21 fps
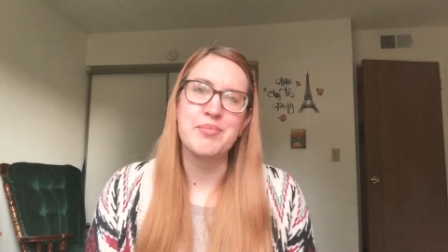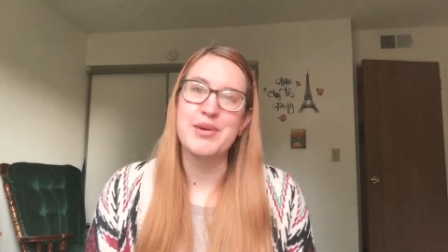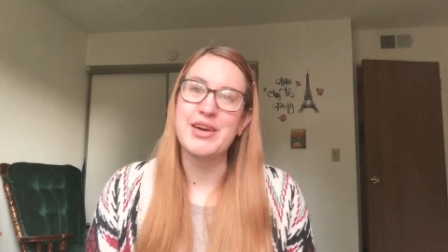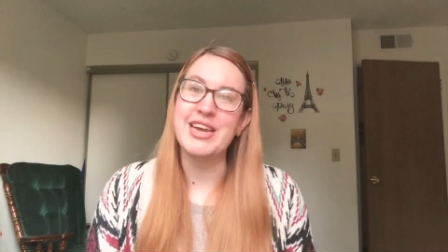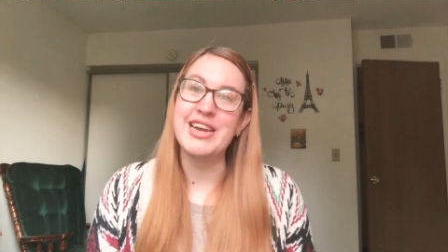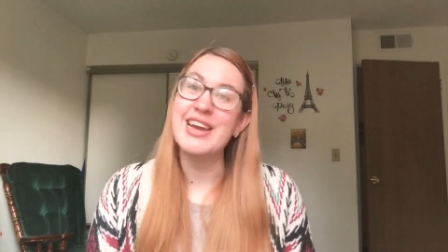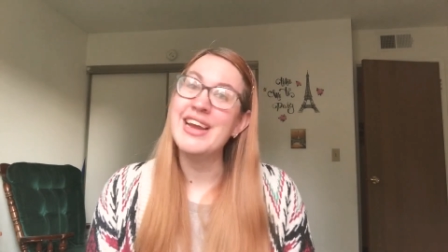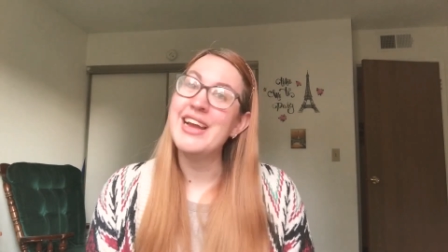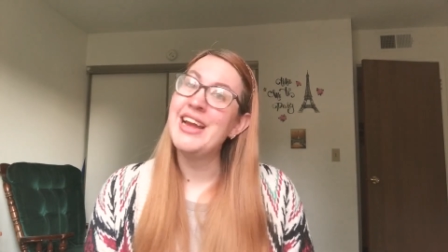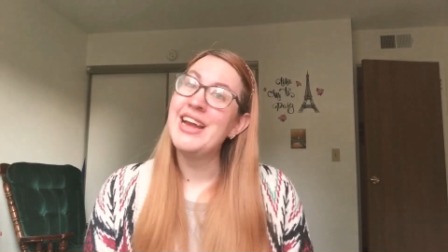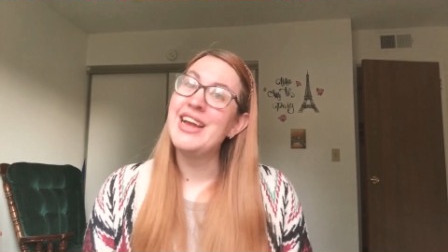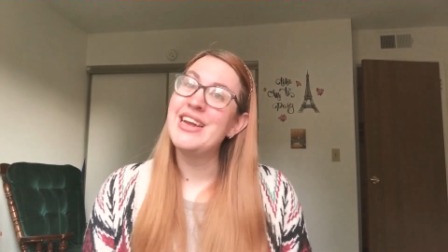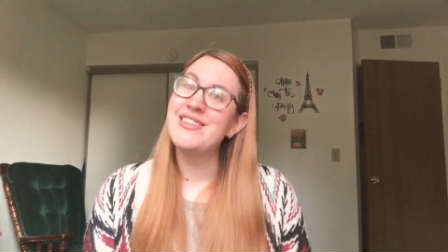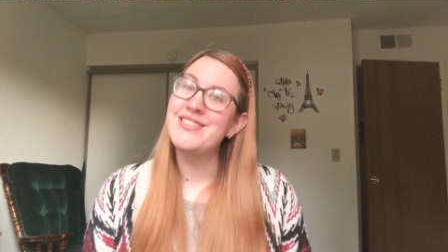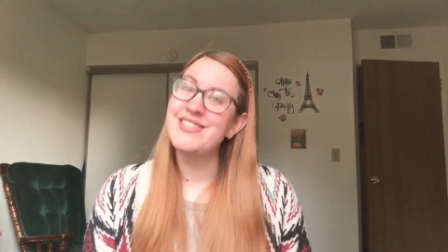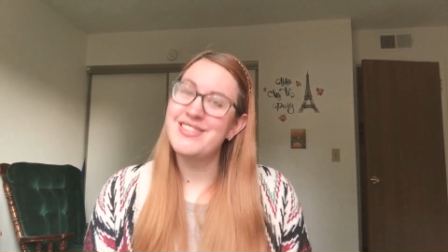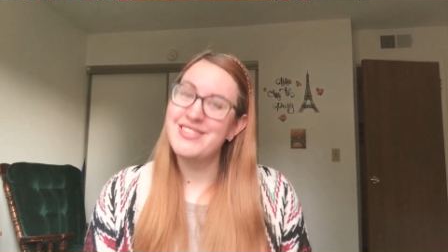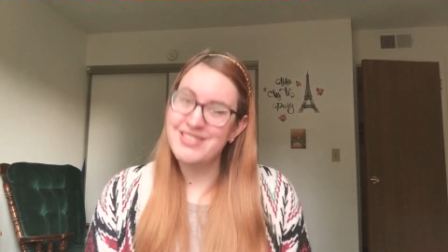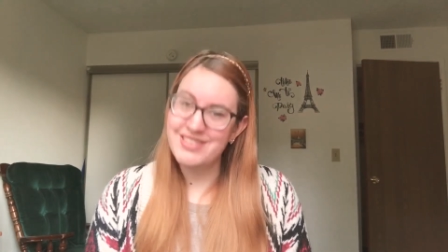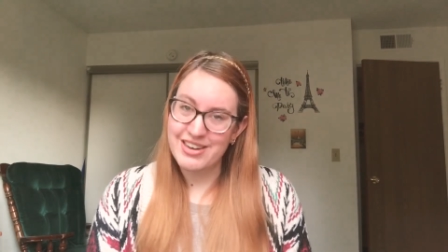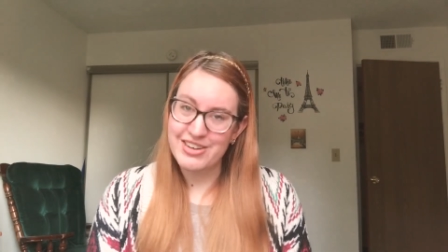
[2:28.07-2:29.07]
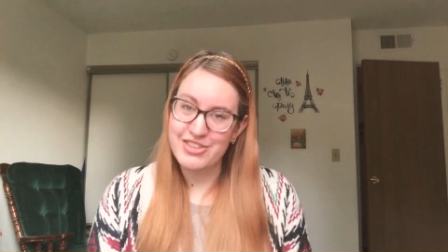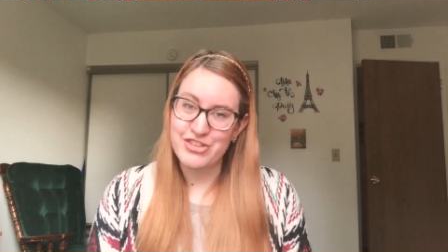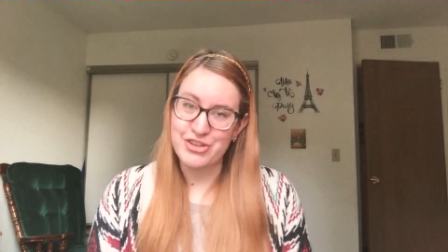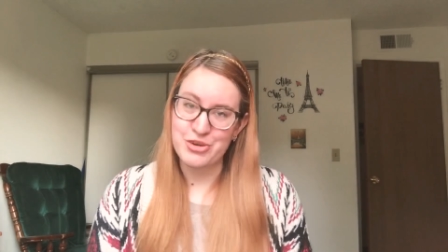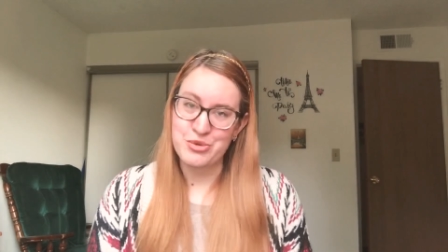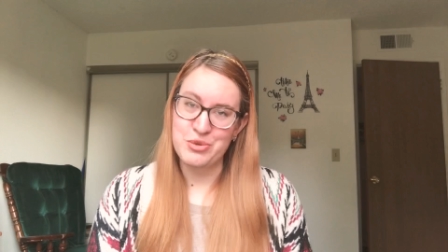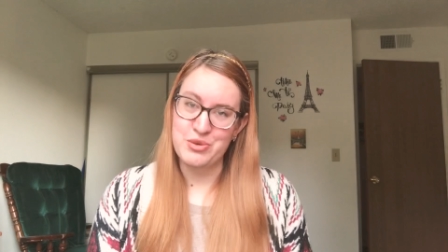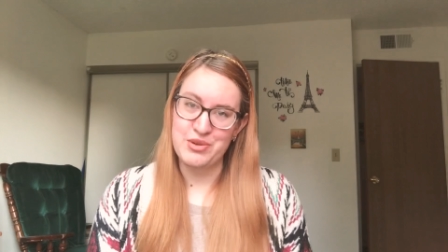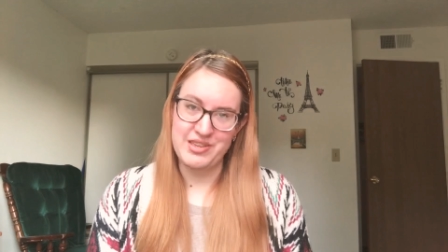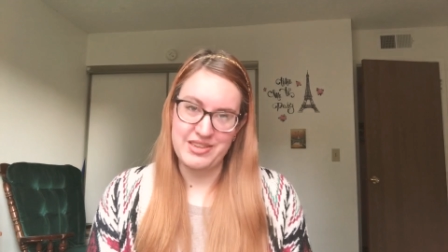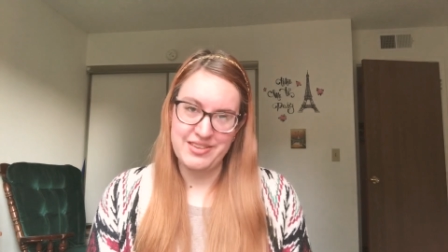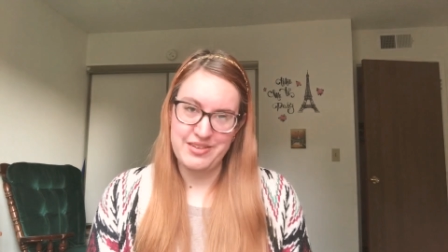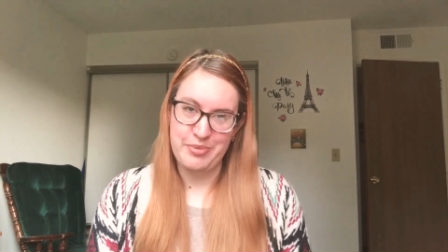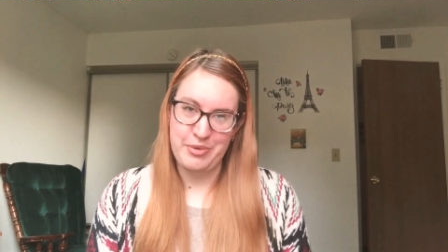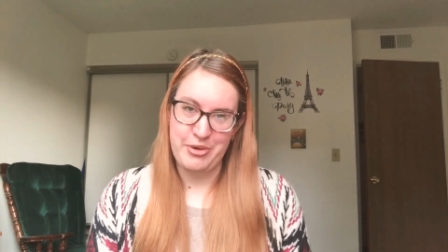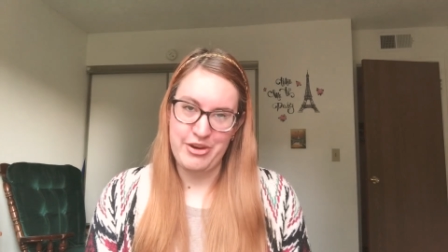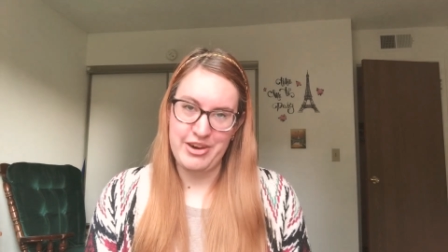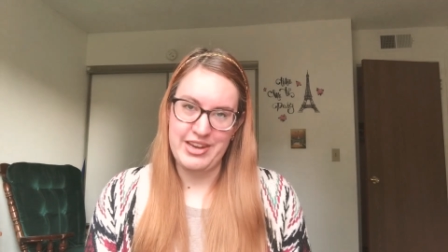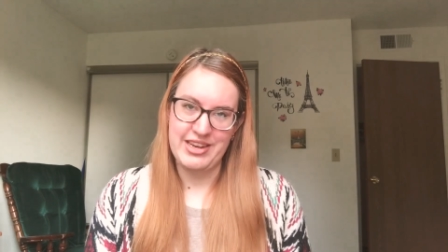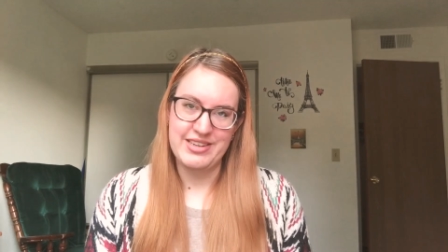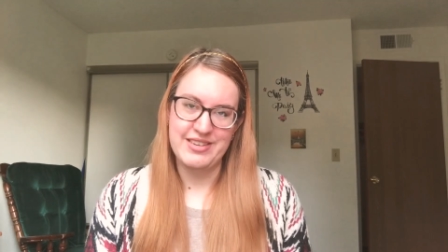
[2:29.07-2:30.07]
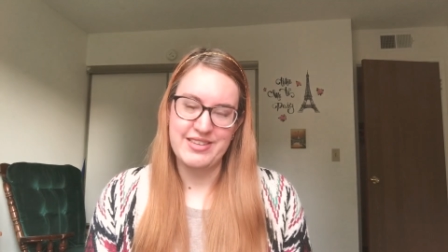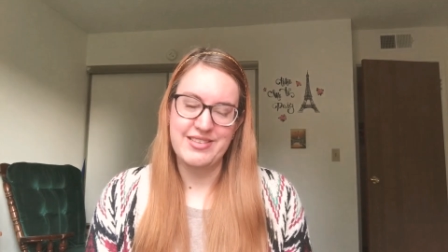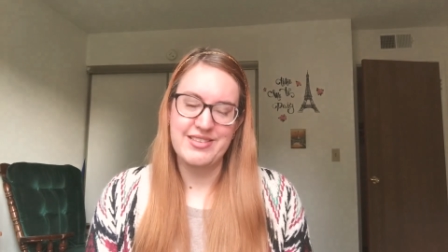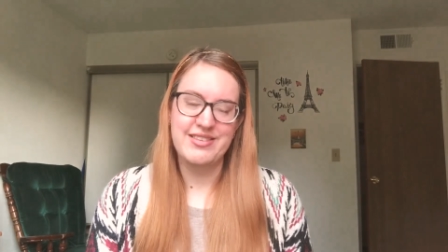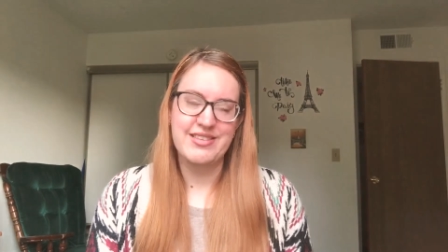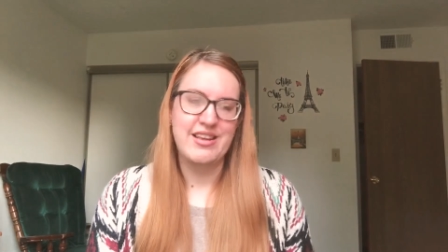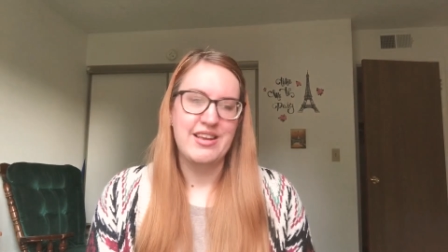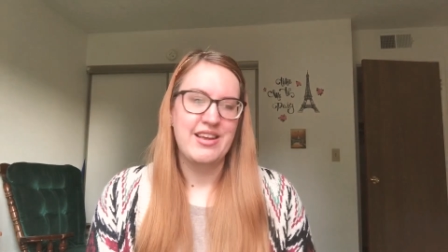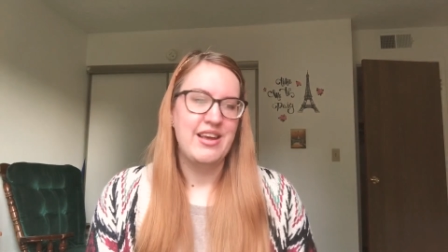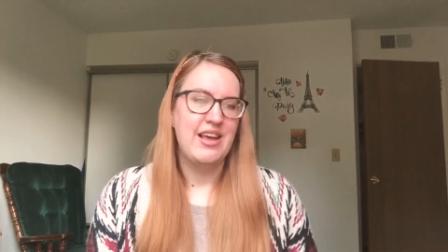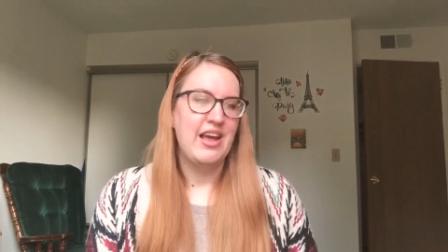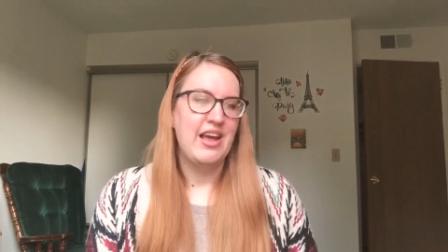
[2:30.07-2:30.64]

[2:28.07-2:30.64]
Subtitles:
but it's such a cool experience.